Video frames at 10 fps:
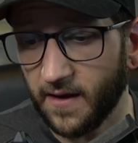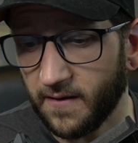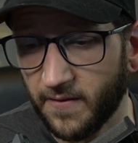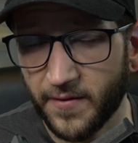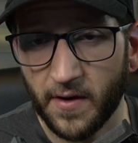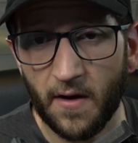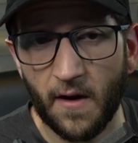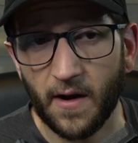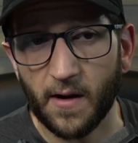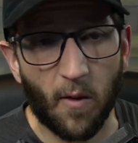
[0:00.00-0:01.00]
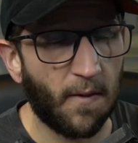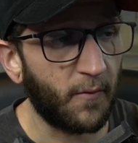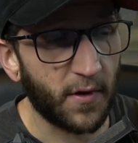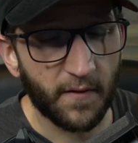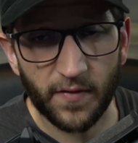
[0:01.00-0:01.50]
Uh,
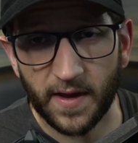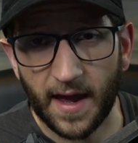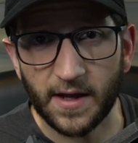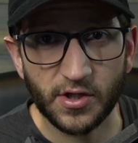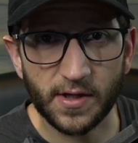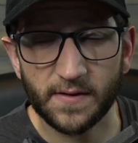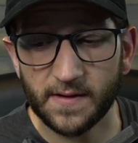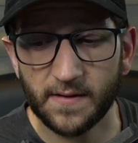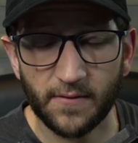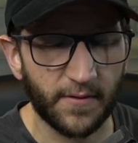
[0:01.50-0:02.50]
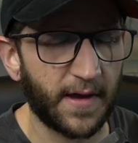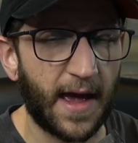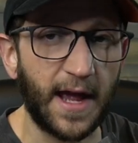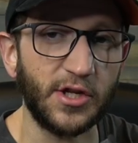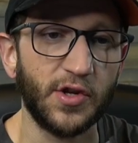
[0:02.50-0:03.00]
one of the ancient or
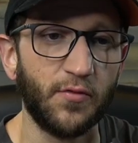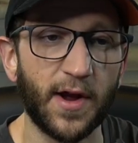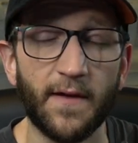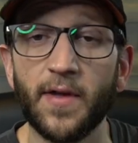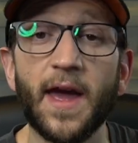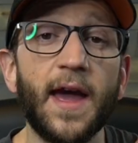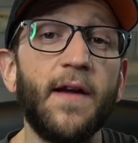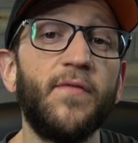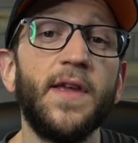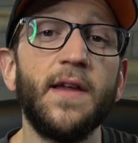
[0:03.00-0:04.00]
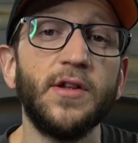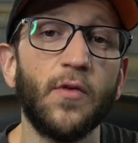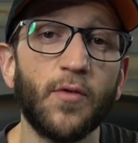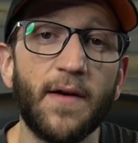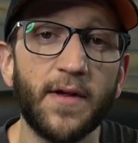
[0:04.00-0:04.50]
ancient Rev of the
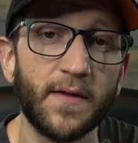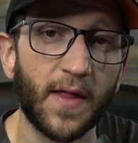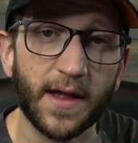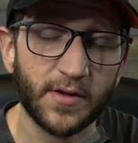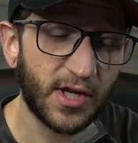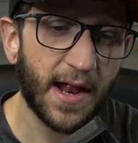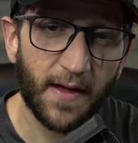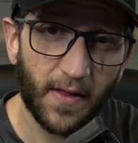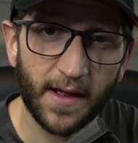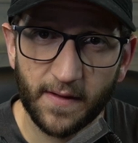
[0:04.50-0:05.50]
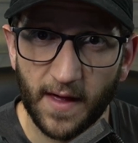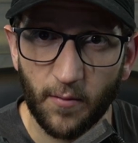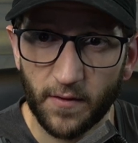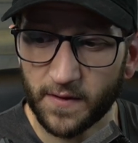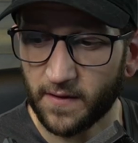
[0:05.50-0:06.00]
Revan light Jedi
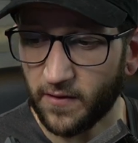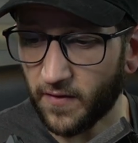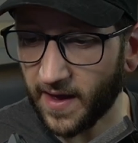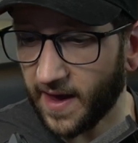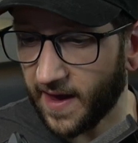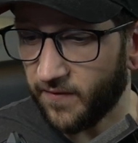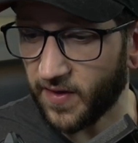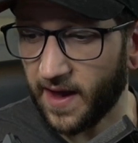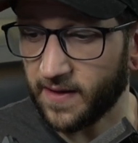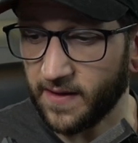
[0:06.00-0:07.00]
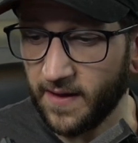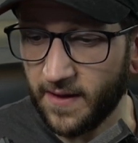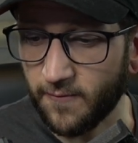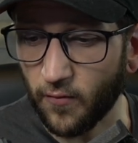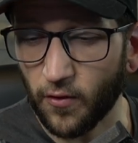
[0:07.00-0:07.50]
lightsabers because you know they have that
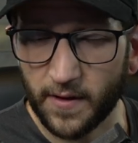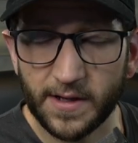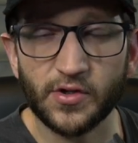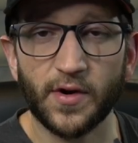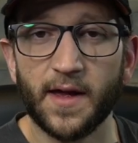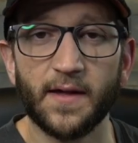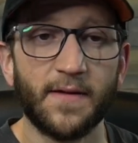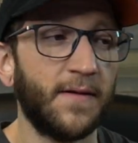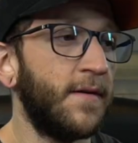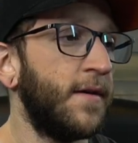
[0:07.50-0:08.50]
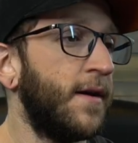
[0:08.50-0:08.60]
more intricate